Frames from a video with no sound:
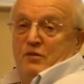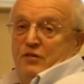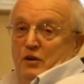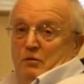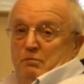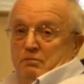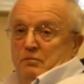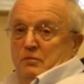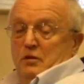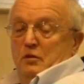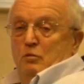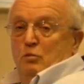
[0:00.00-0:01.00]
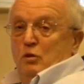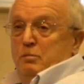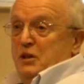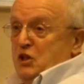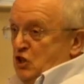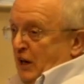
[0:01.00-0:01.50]
of them will
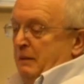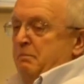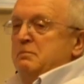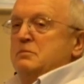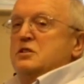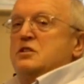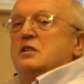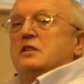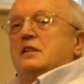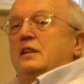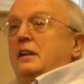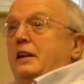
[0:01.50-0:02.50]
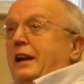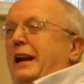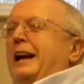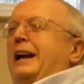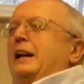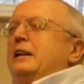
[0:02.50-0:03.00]
be gems,
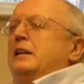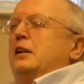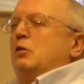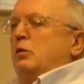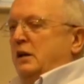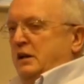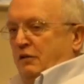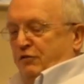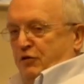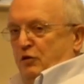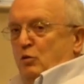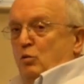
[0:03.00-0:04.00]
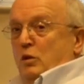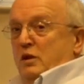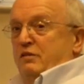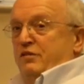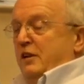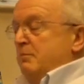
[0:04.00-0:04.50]
and quite a few will
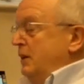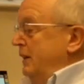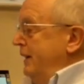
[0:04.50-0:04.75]
in fact be